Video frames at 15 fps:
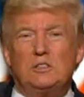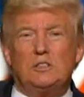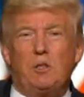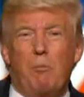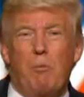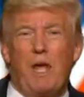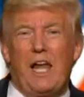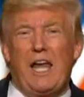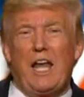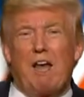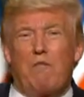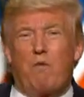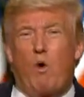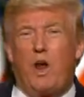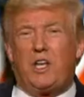Many
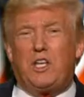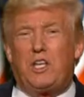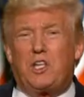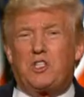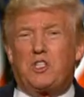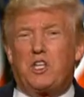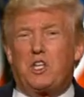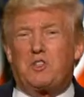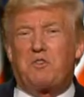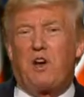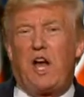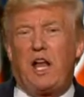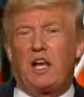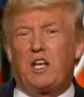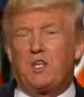have witnessed this
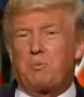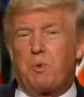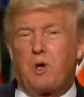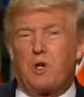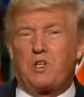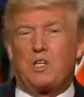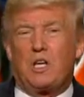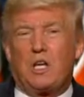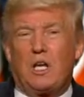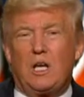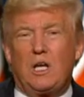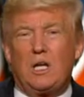violence personally.